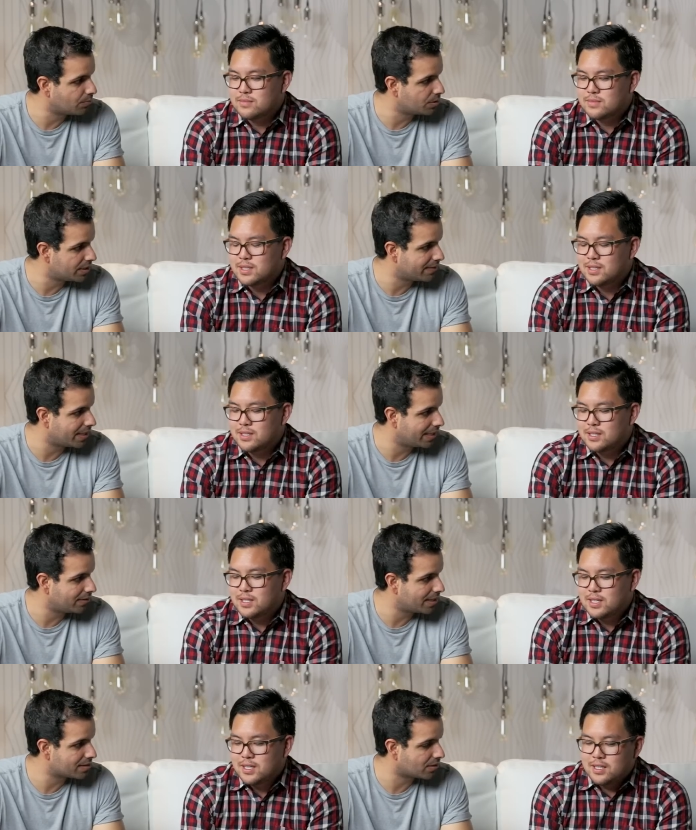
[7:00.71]
Speaker 1: would you give it
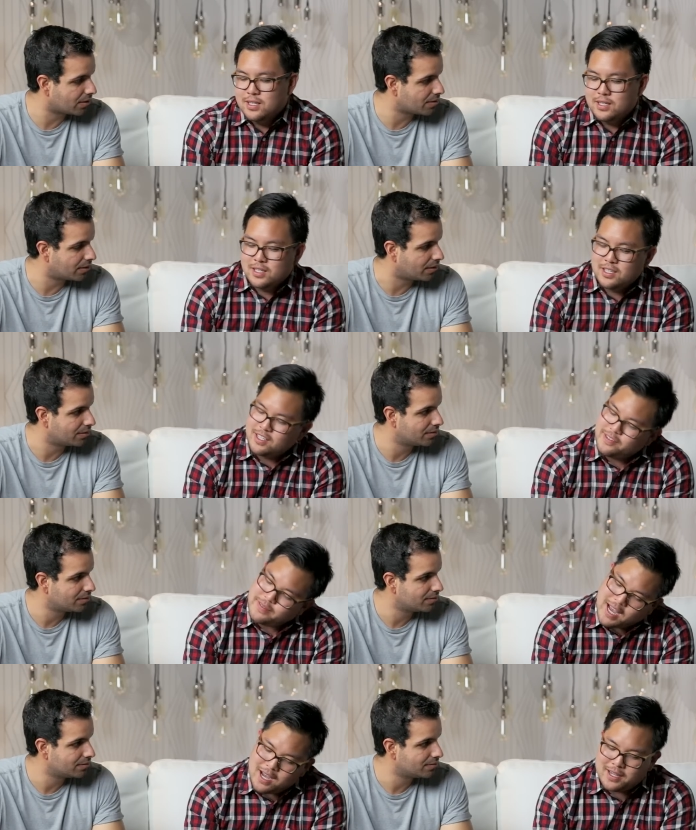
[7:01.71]
any less stars? Or?
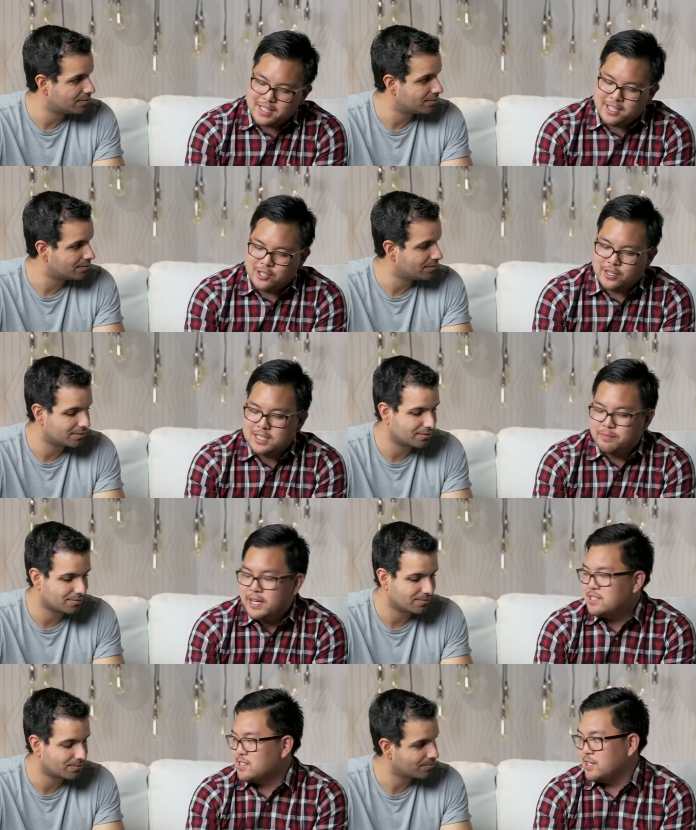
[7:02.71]
Speaker 2: Uh, you know, it
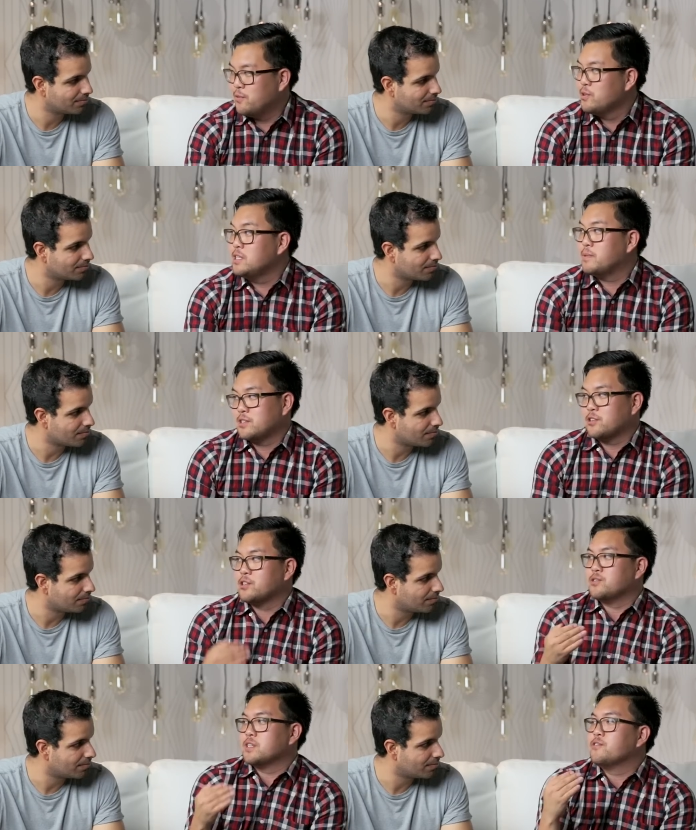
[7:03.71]
depends on, it really depends on
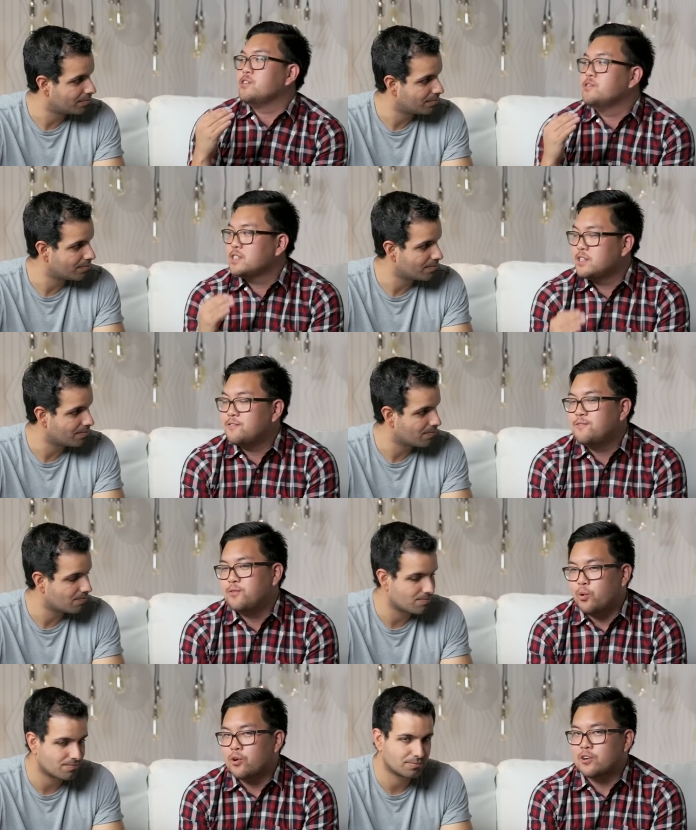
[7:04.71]
your use. If you're using it
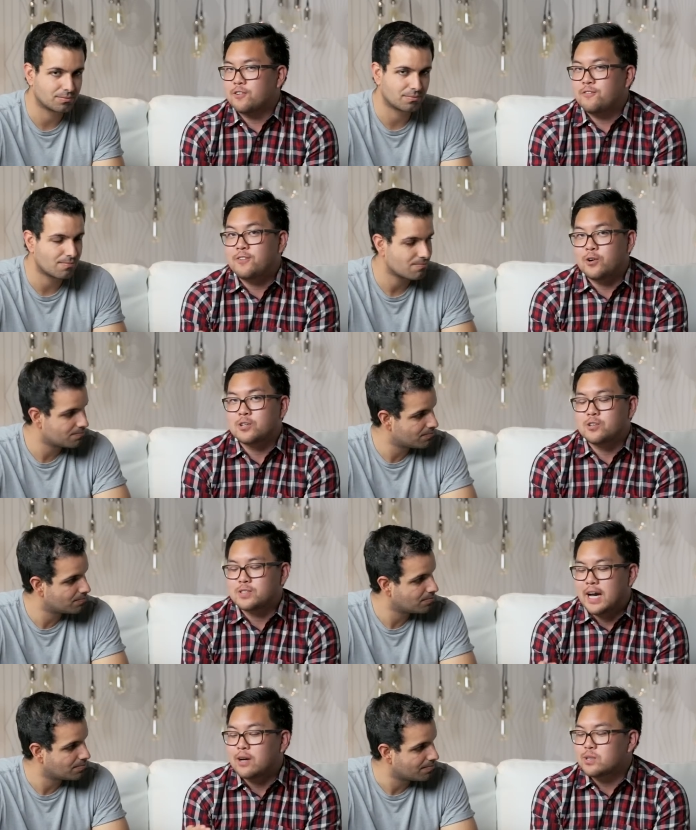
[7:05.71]
for
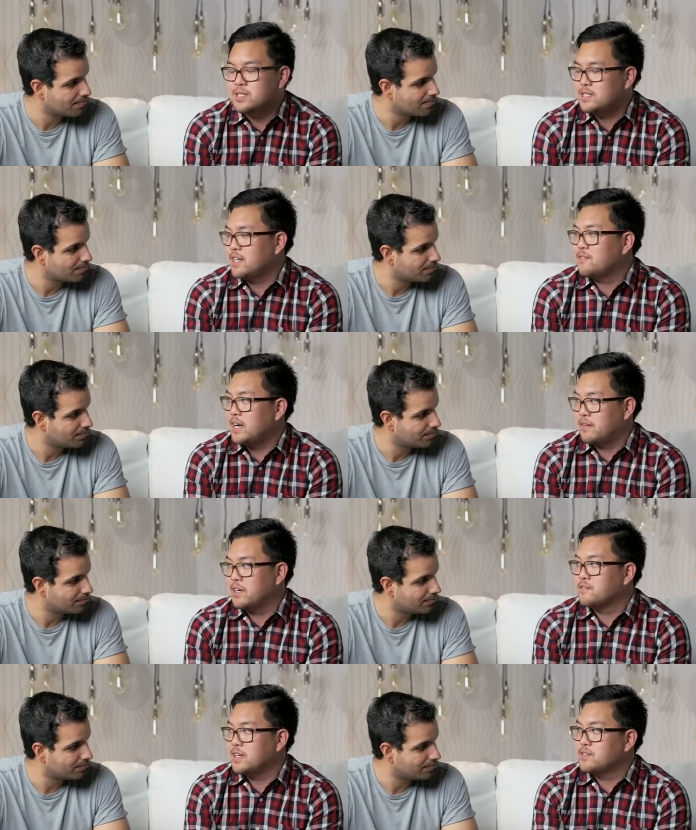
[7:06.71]
photos, I would say
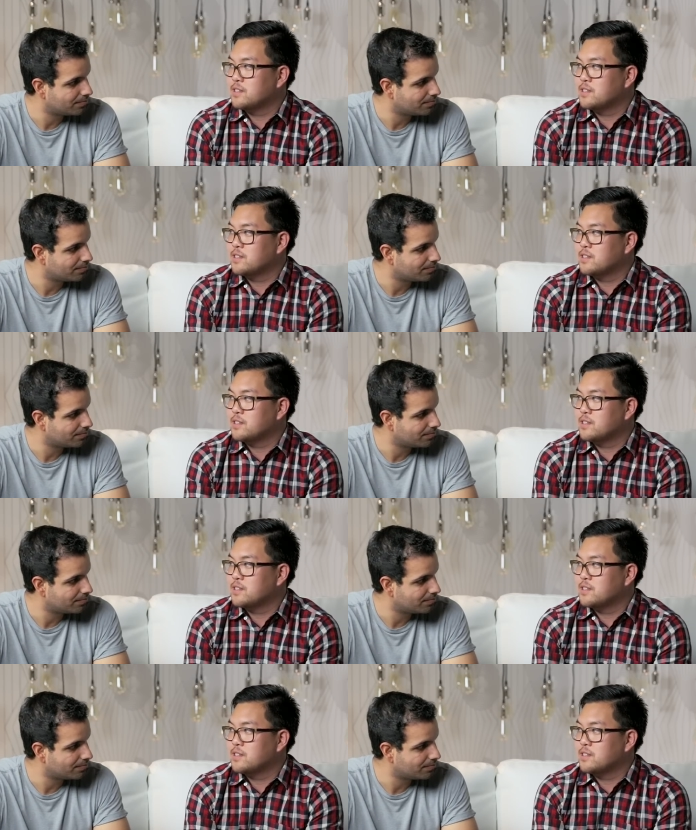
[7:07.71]
five out of five